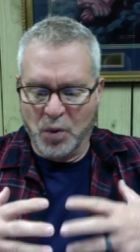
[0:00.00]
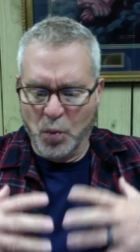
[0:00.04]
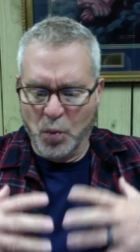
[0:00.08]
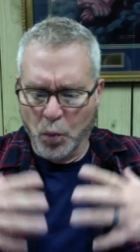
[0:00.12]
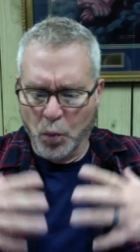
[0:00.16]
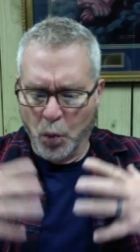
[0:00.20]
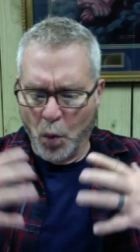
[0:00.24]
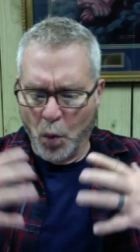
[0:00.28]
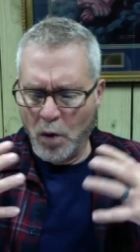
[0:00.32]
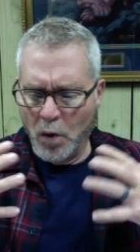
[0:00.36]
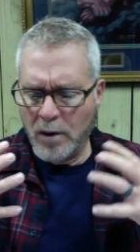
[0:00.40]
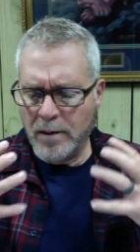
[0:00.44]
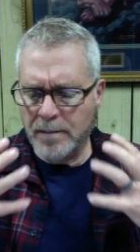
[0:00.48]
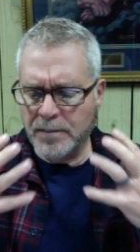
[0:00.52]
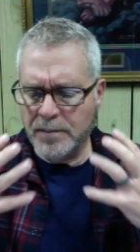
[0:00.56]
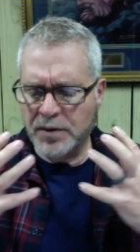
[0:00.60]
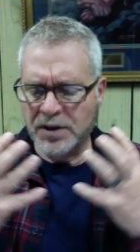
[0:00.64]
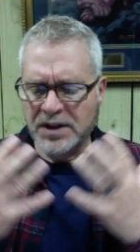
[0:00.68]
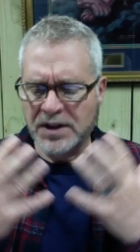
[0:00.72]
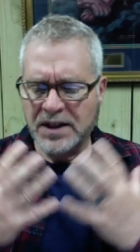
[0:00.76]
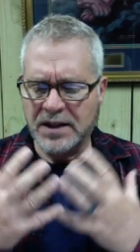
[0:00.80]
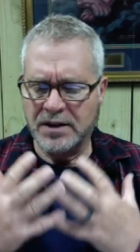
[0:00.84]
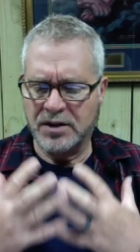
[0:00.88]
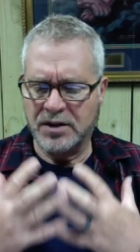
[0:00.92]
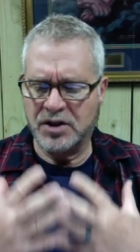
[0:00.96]
warm
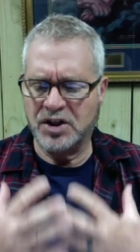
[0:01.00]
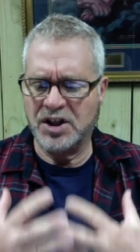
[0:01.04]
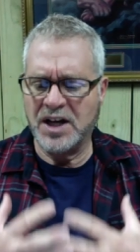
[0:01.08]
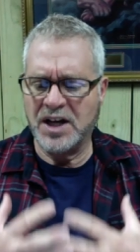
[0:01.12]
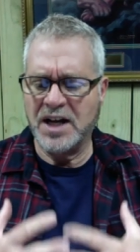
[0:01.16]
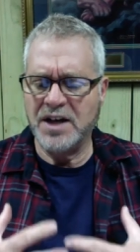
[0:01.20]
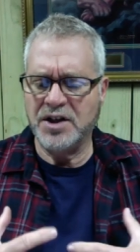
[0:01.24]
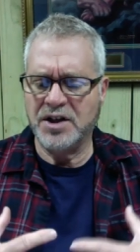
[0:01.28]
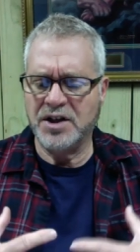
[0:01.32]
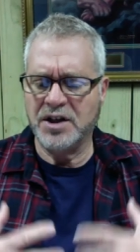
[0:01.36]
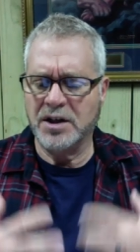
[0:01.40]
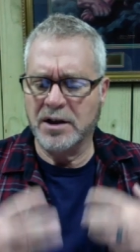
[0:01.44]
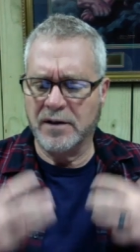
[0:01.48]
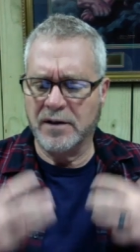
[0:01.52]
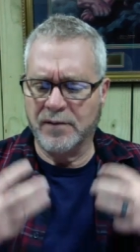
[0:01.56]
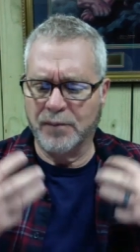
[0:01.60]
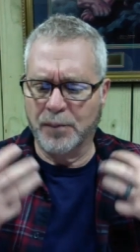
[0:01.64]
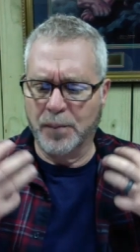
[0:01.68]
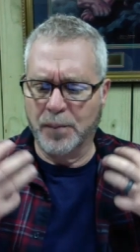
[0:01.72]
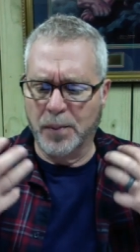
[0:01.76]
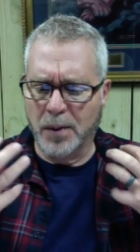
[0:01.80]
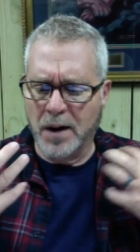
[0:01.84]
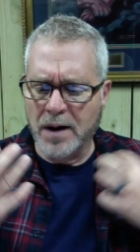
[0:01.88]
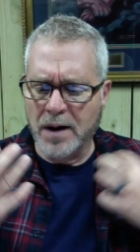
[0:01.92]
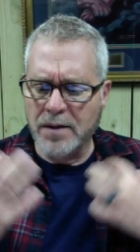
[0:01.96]
sensation of
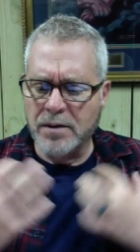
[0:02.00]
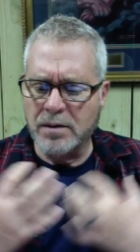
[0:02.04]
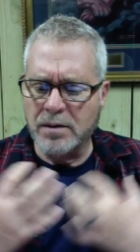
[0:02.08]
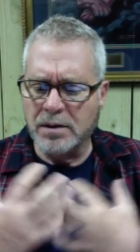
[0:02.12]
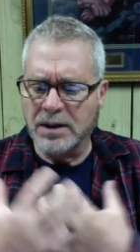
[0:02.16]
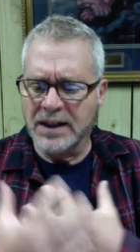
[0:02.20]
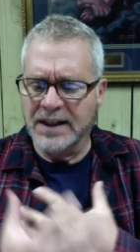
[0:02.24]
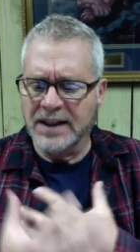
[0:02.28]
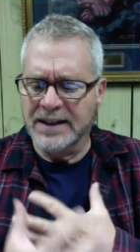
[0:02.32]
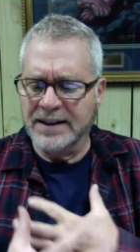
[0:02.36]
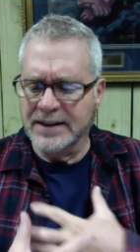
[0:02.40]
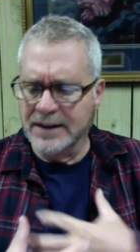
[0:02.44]
brotherly